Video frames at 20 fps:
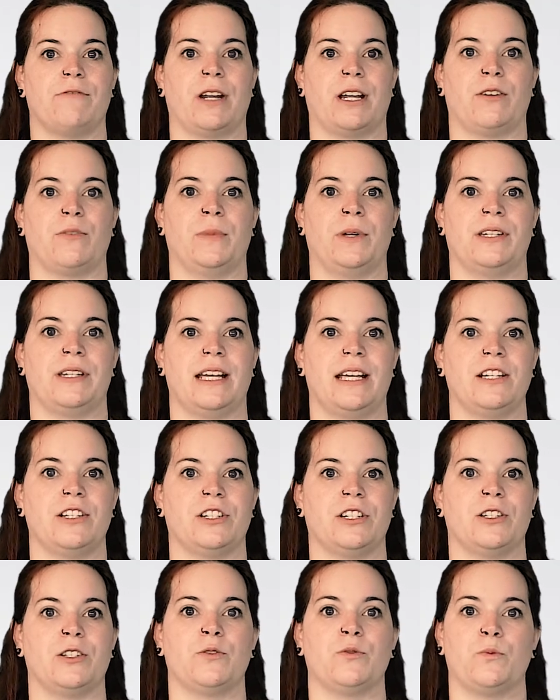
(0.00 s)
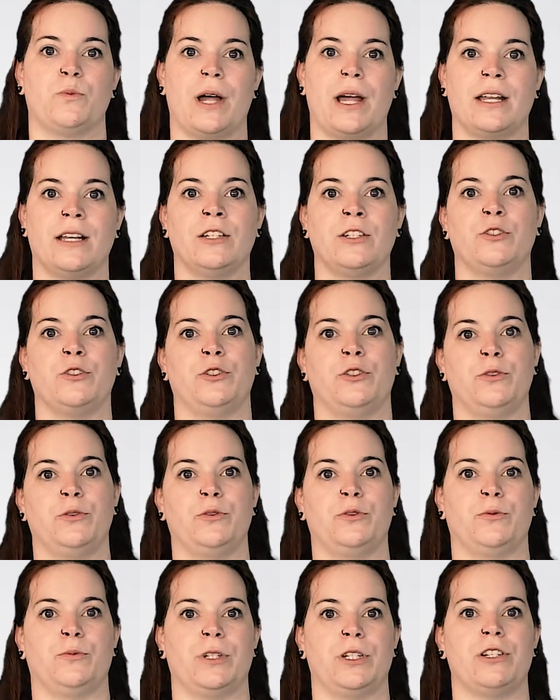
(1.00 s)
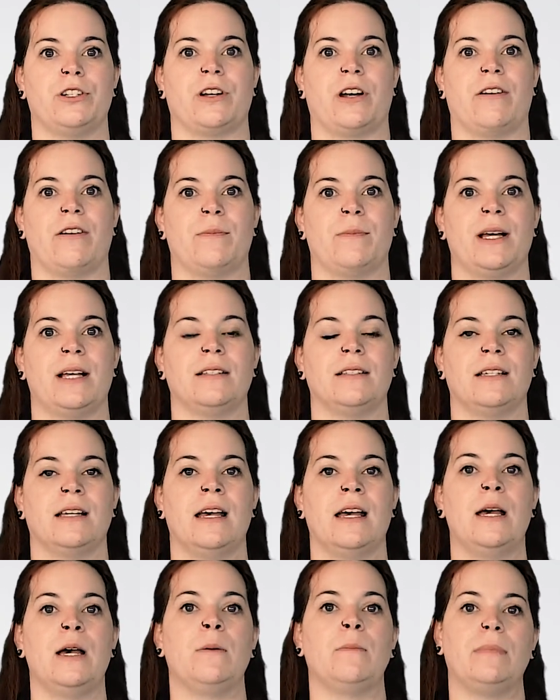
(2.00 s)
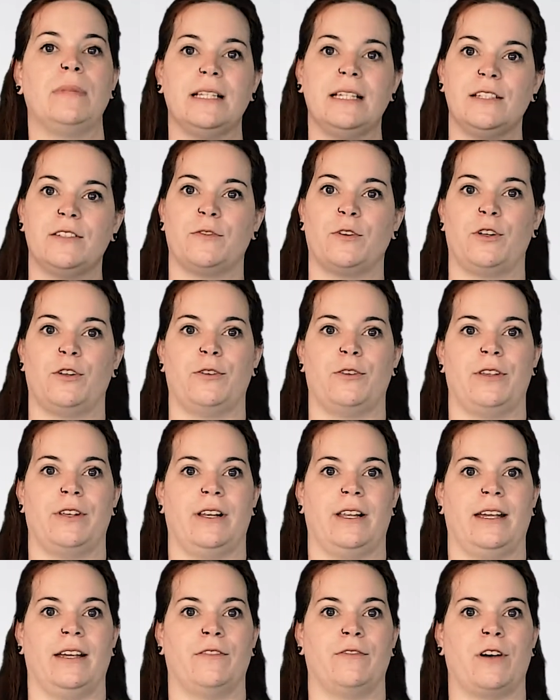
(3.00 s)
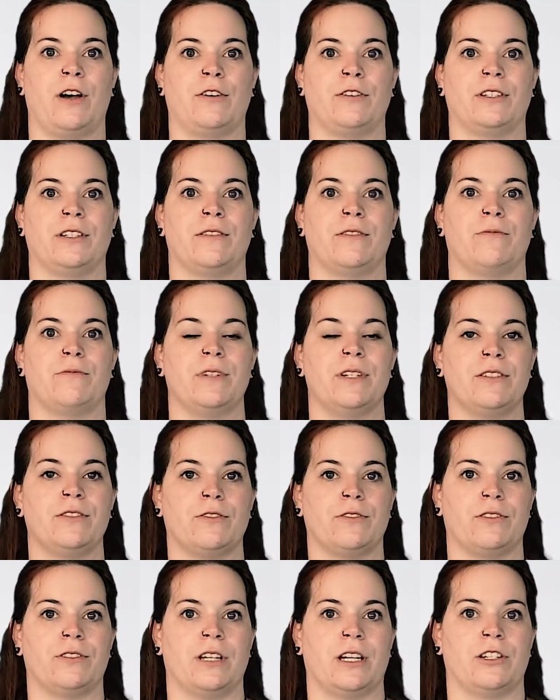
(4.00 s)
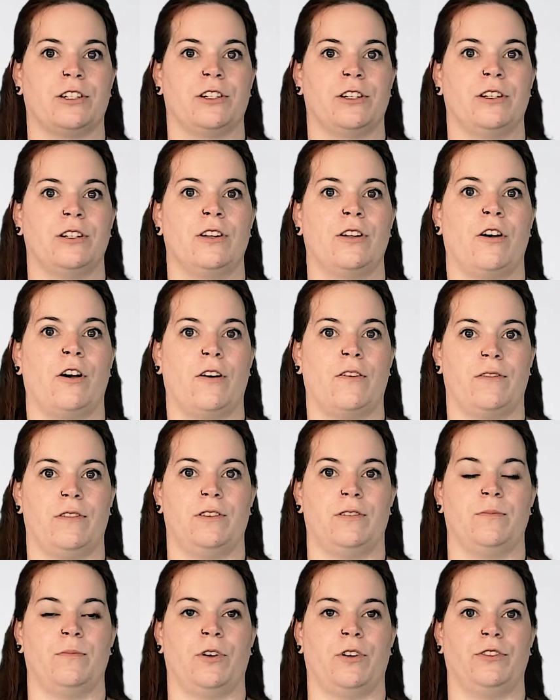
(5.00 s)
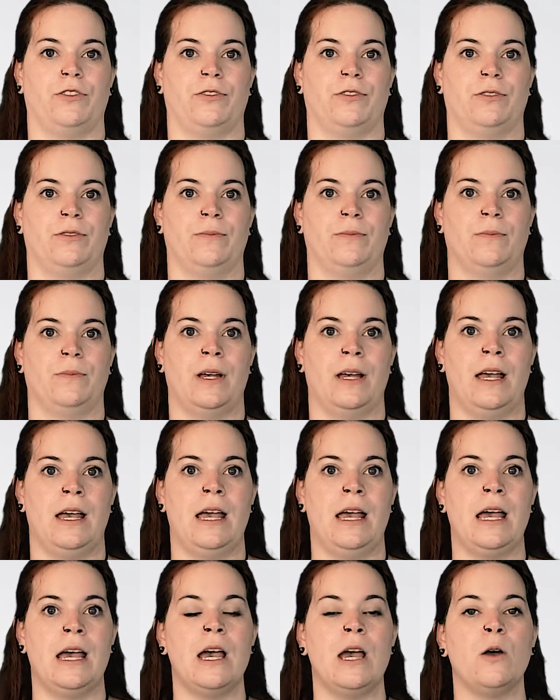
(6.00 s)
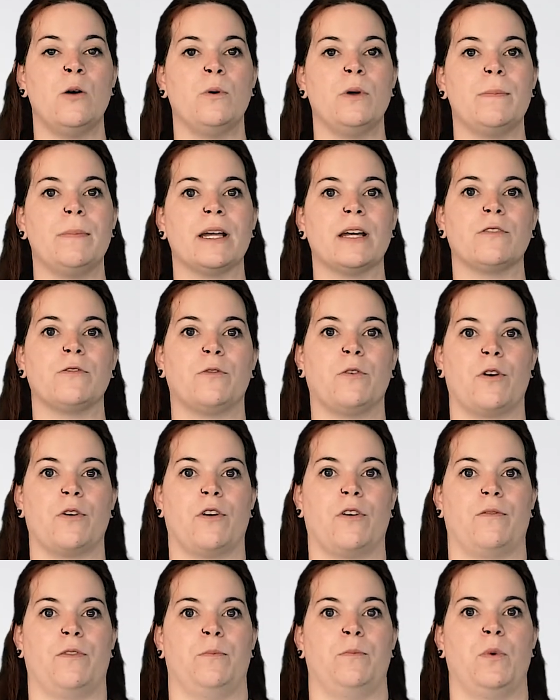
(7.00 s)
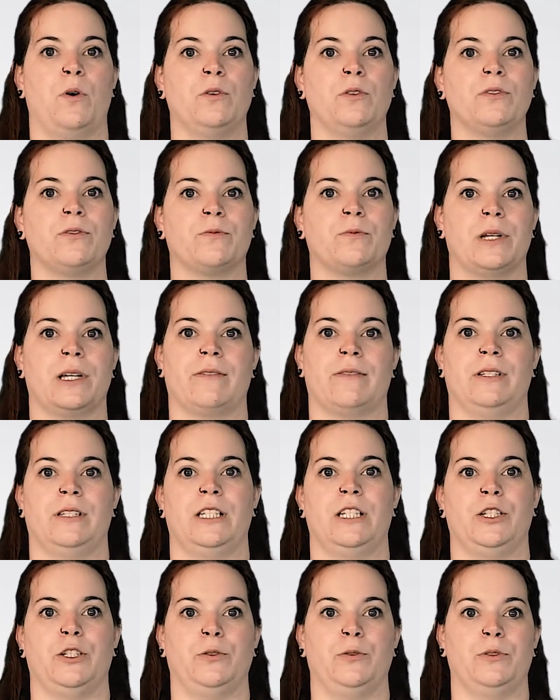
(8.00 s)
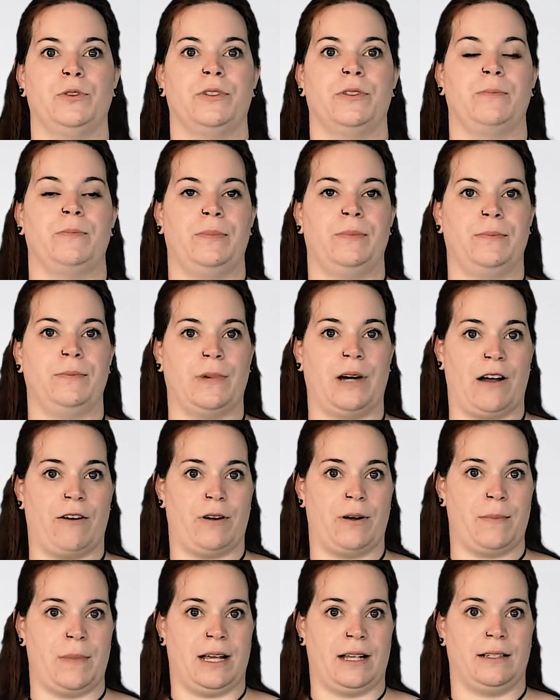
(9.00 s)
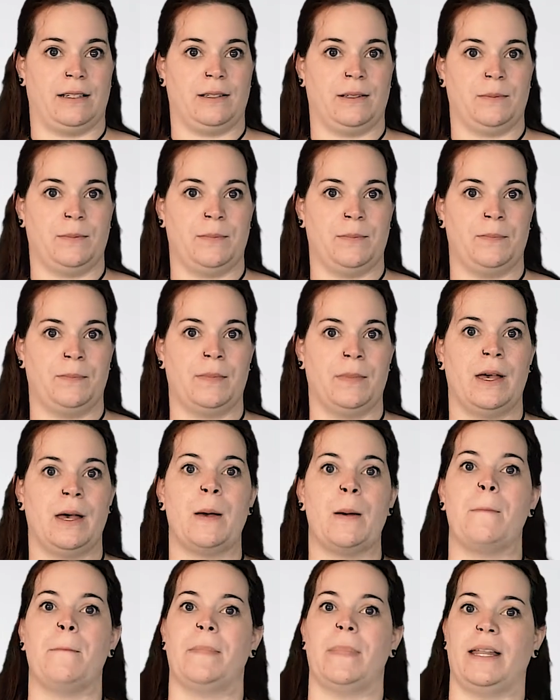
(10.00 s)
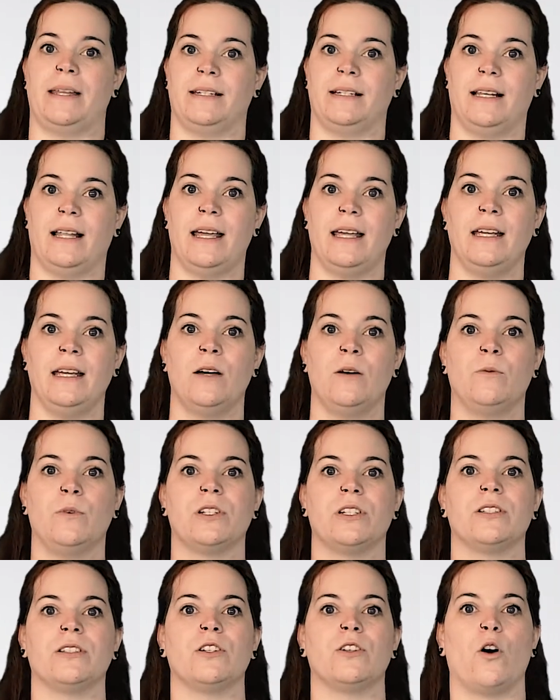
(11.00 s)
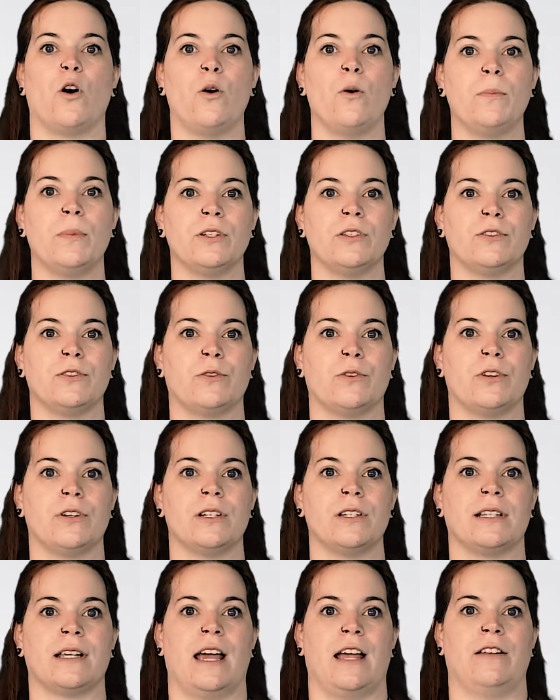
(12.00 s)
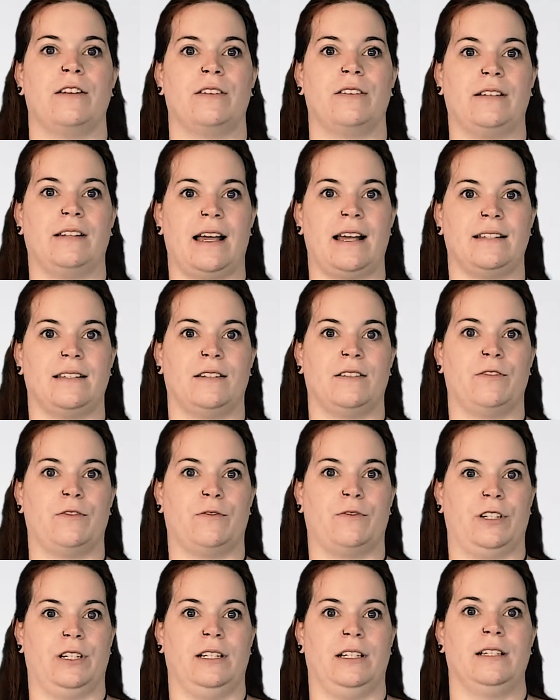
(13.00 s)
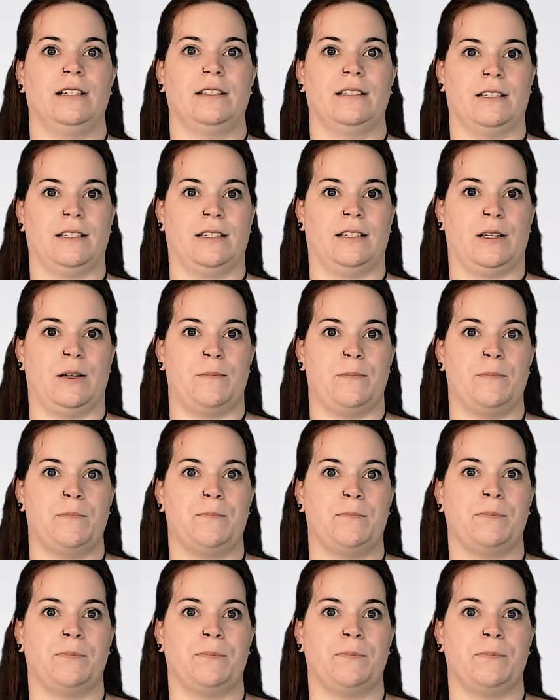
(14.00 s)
recommendations when to use which RMS, please follow the link found in the resource section of this module. We picked 4 of the most frequently used RMS. Mendeley, which is an open source and license-free system.